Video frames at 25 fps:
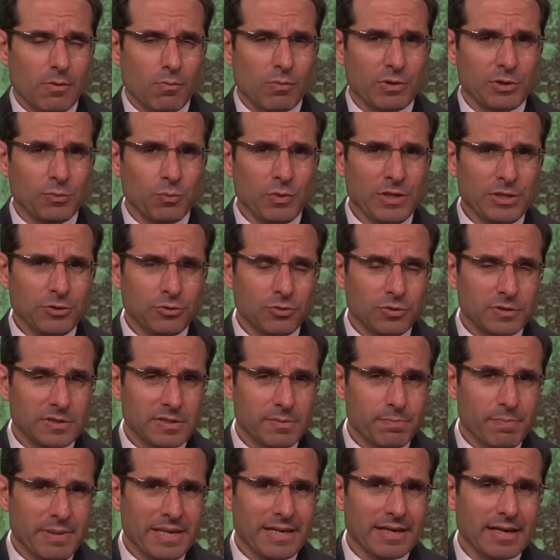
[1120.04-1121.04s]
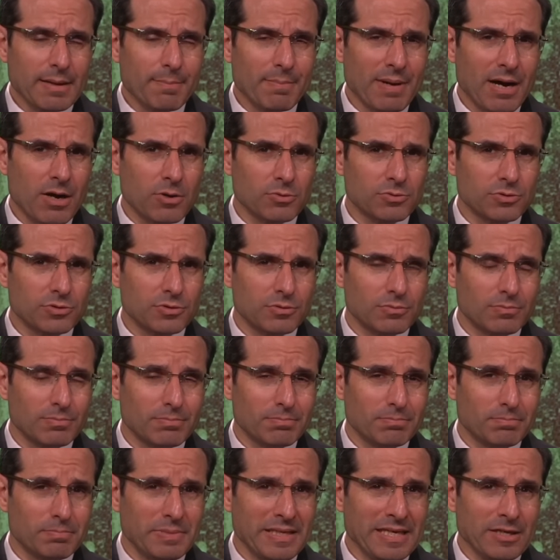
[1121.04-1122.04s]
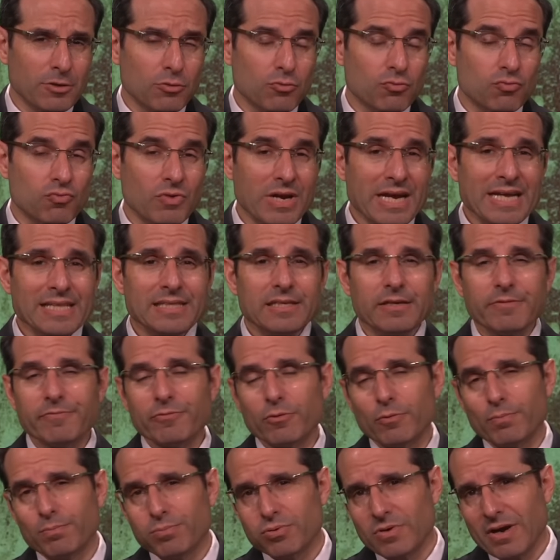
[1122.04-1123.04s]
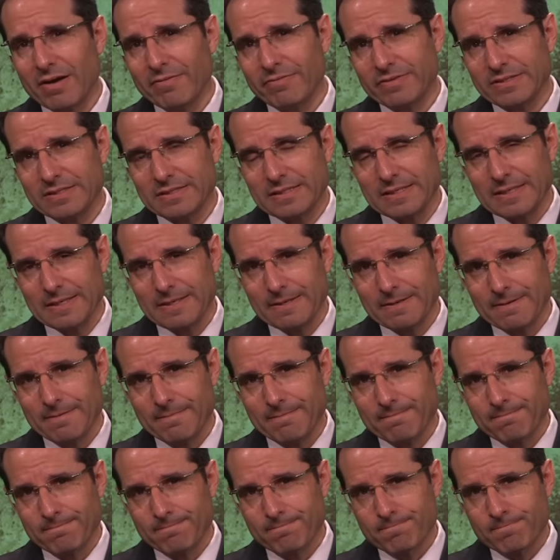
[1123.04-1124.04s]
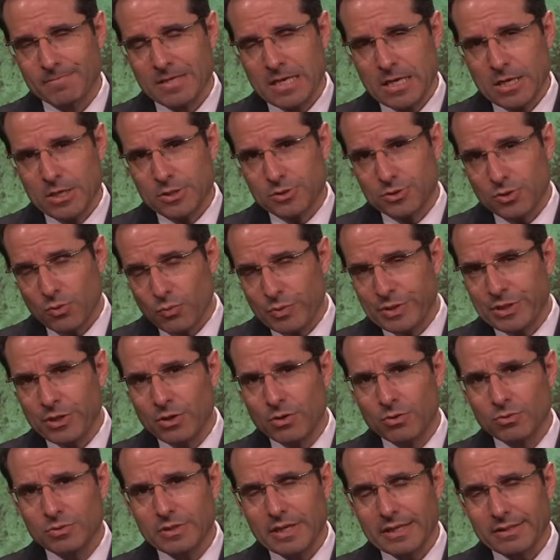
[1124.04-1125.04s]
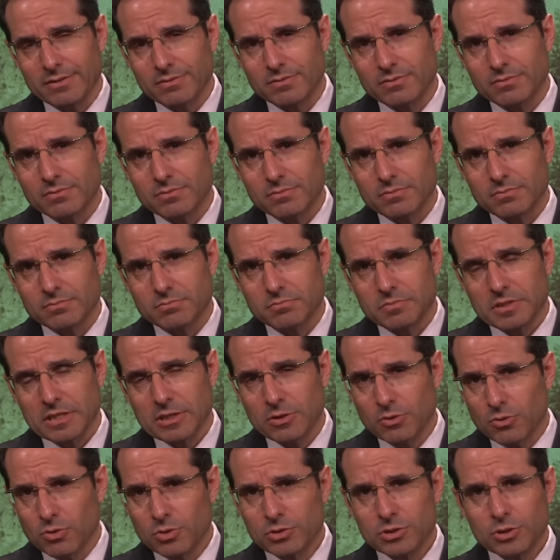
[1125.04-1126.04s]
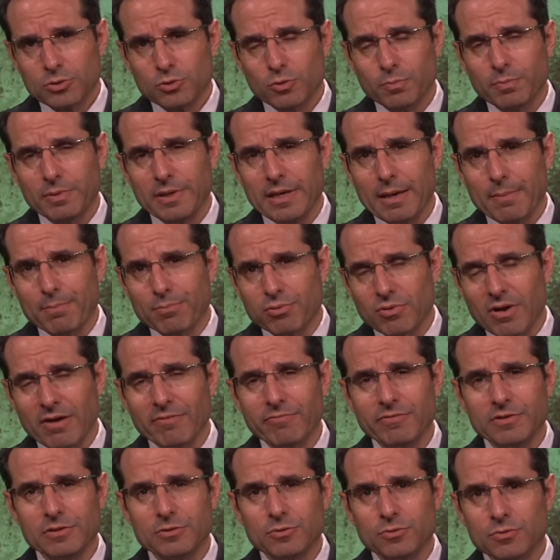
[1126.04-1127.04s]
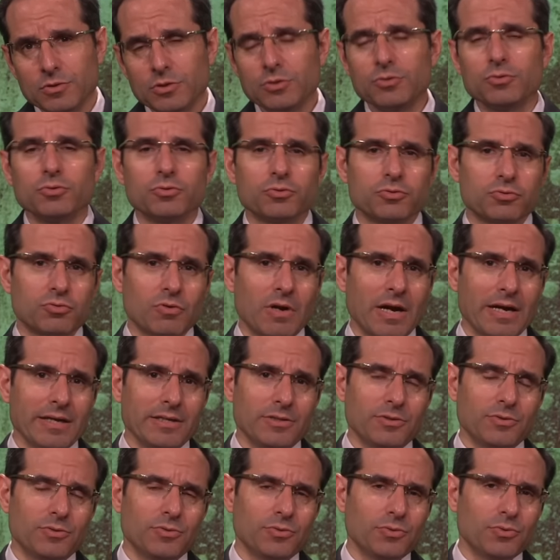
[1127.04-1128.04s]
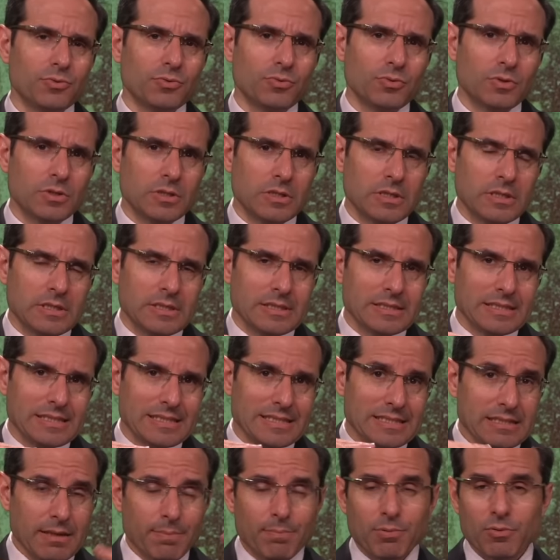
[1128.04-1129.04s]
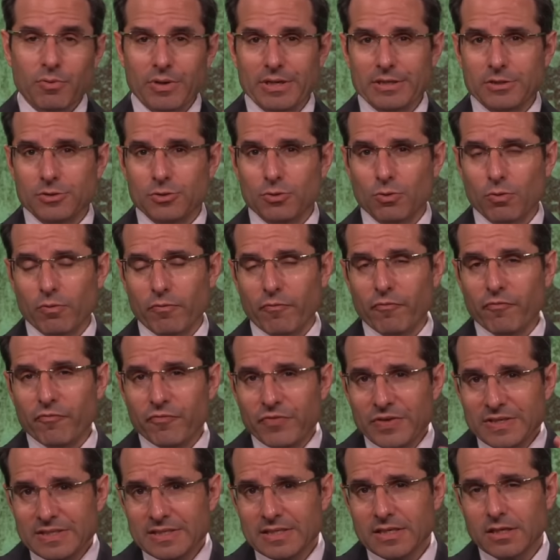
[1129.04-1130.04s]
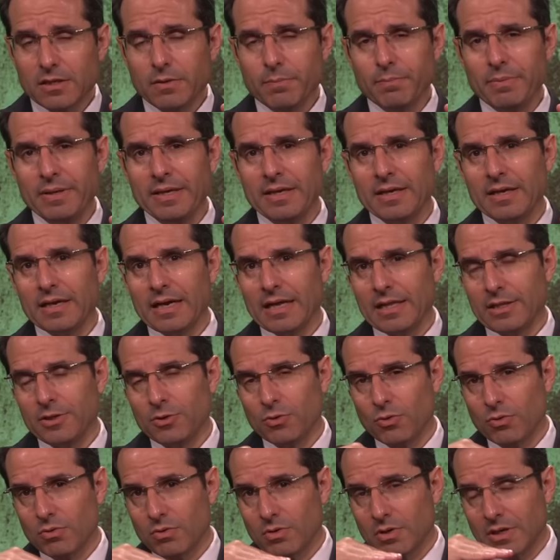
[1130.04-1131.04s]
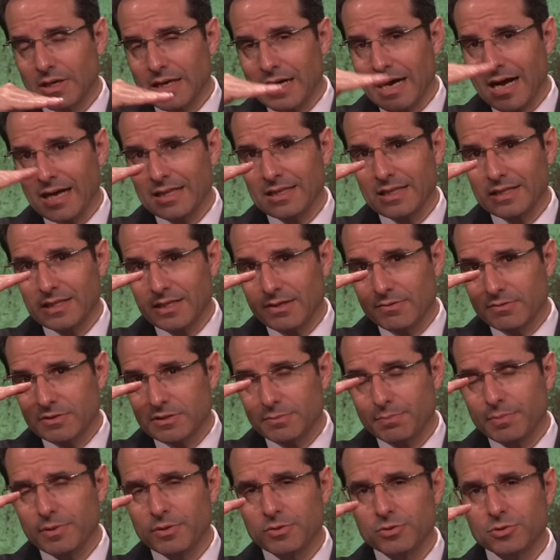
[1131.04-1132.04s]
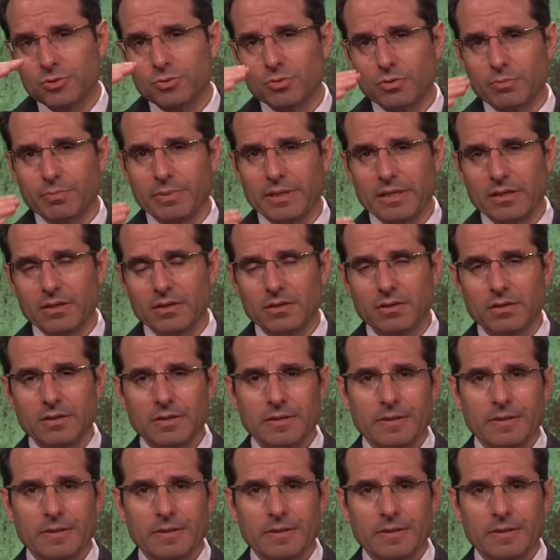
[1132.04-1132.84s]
when we speak about being ready for prophecy, so we know that in order to be a prophet, you need to try to separate your physical being and your cognitive spiritual being.